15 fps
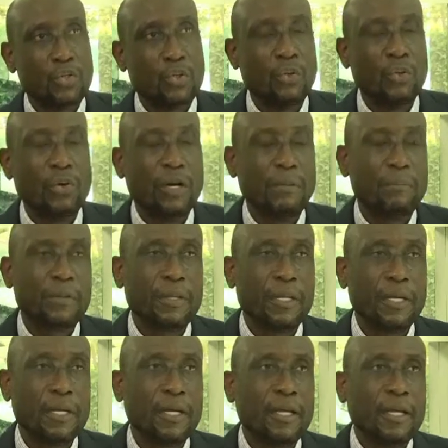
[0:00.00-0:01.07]
go up.
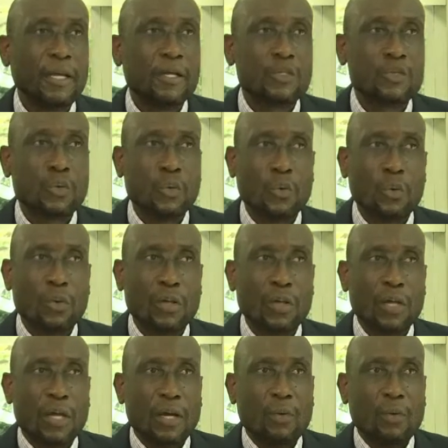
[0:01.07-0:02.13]
Yeah. So
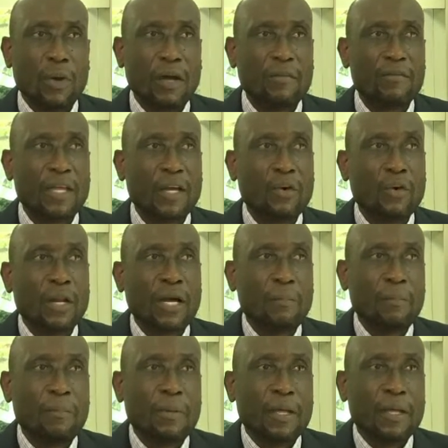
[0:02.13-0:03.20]
why have they gone
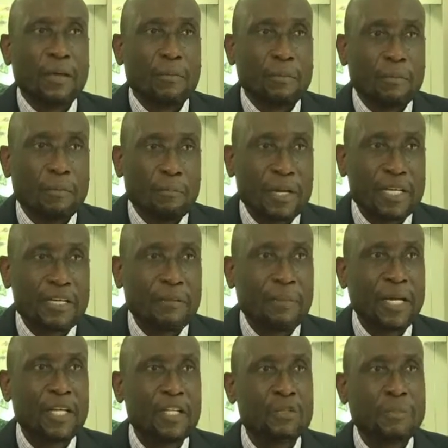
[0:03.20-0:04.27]
up? Better
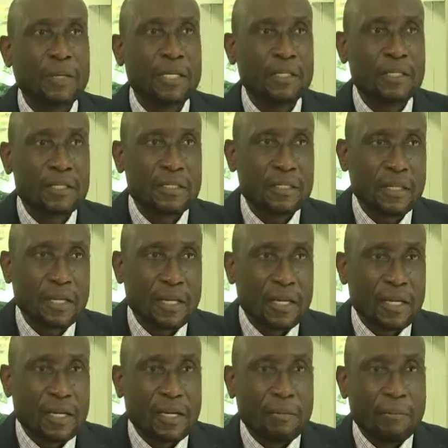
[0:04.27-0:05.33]
management.
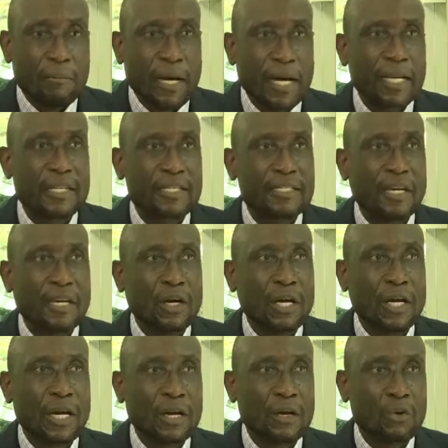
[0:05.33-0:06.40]
Markets
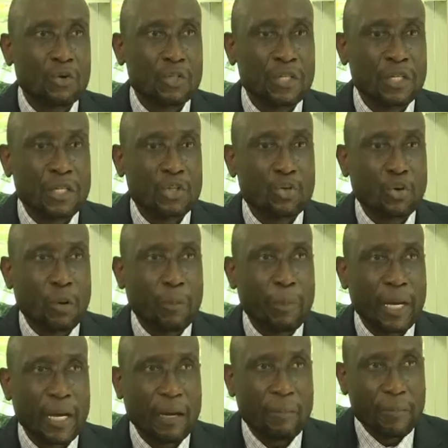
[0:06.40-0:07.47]
are continuing to
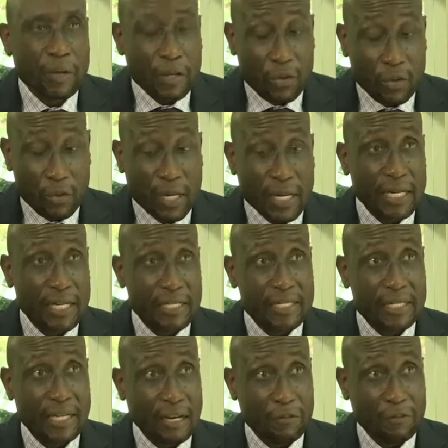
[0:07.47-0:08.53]
open up. Ugandans
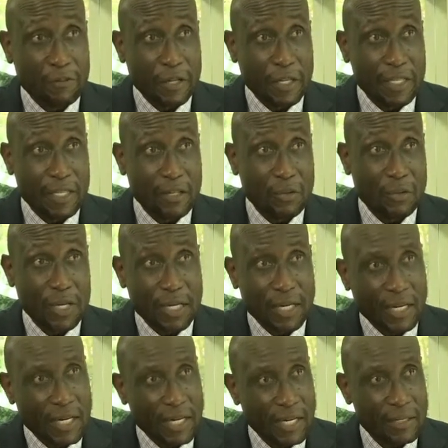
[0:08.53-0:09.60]
still have faith in
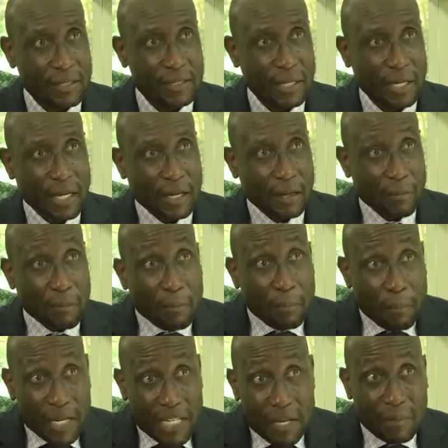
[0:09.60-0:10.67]
Uganda clays.
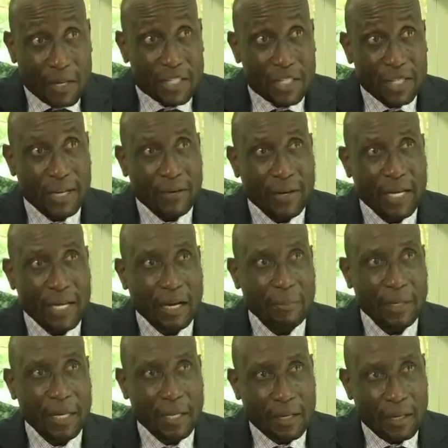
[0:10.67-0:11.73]
Better machinery
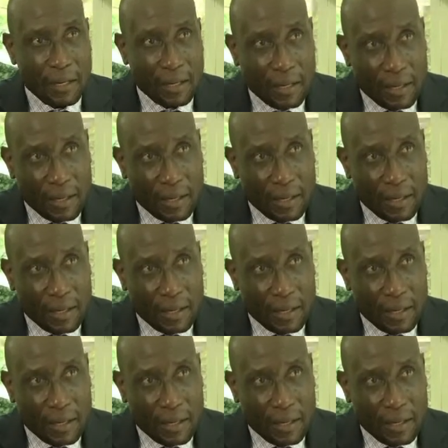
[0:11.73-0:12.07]
coming in.